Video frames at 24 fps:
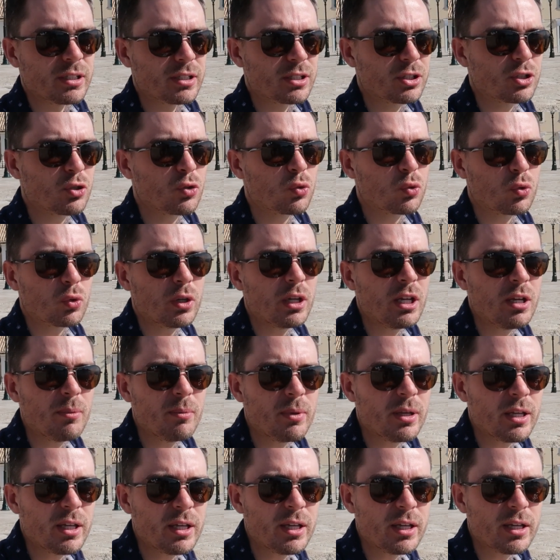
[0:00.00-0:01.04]
It's
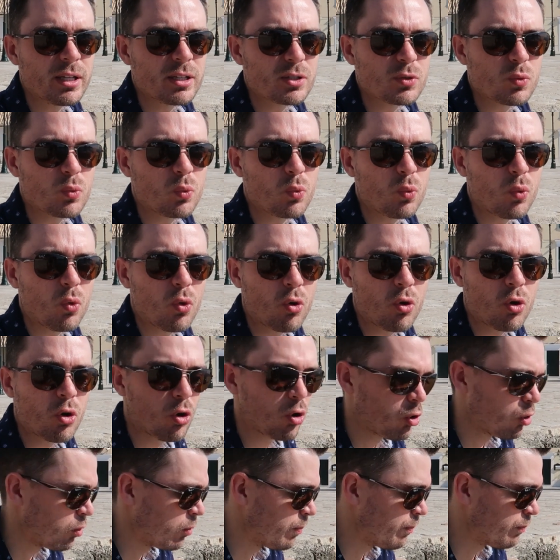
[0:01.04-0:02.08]
creamy, it's
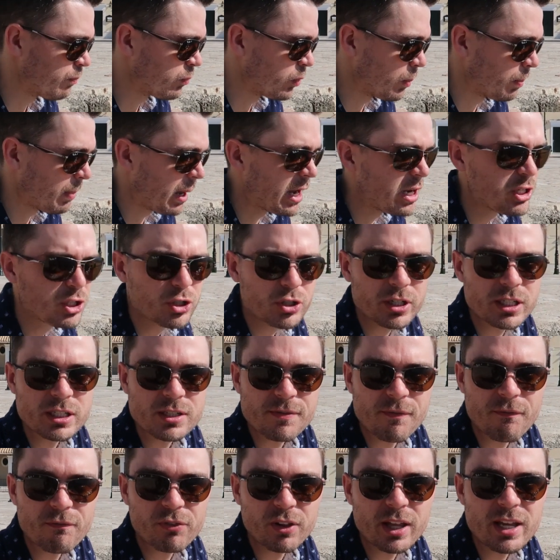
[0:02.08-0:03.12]
warm, the pastry's
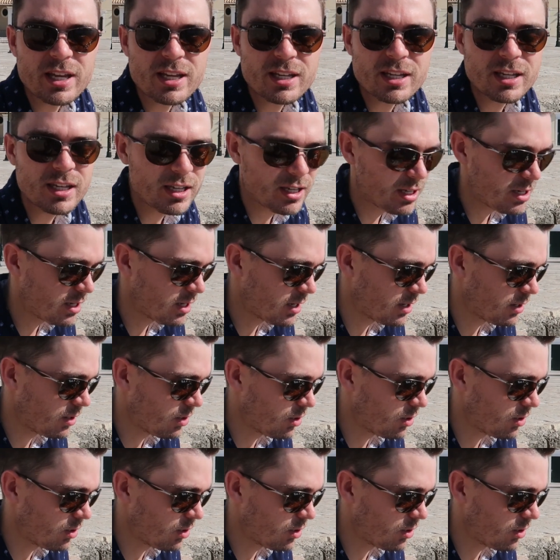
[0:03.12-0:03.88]
flaky.